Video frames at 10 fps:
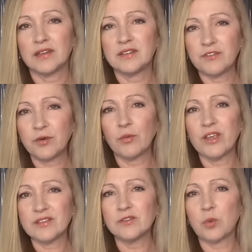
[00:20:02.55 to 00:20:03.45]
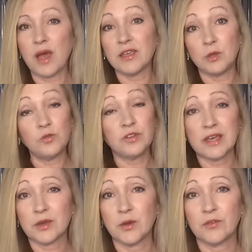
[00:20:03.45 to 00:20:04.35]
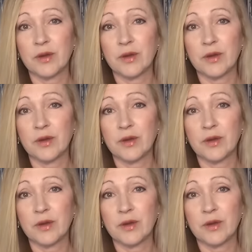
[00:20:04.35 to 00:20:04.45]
different reasons why you've let go of